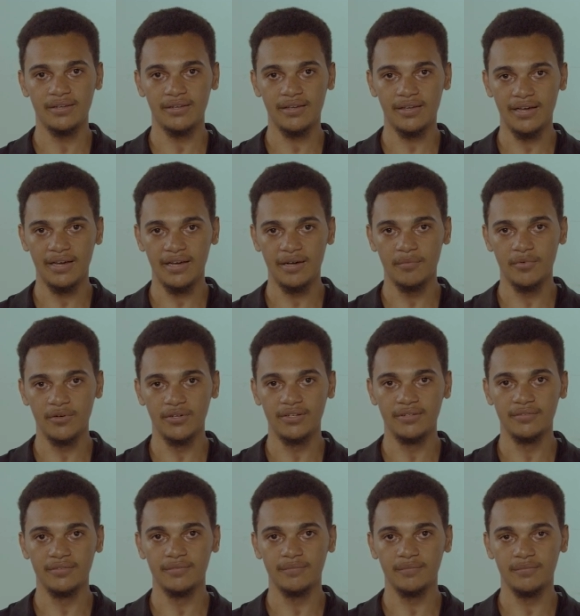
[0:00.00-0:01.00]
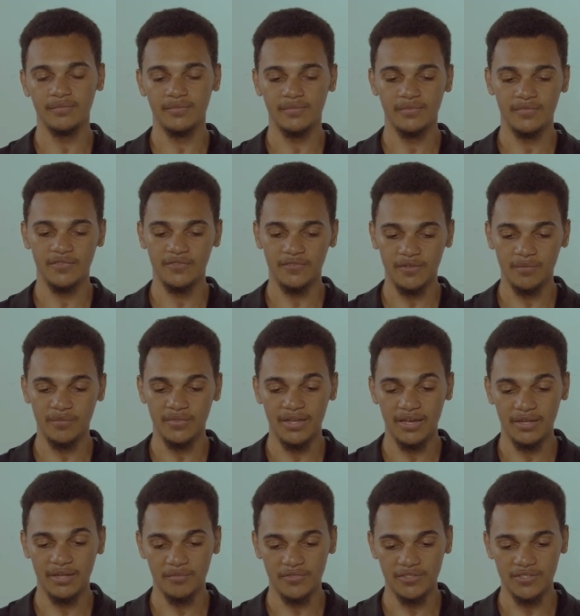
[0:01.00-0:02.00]
carbon from the
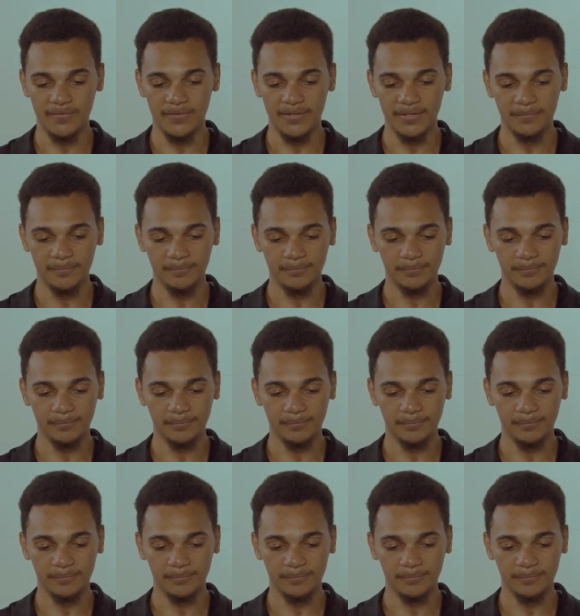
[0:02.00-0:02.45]
atmosphere.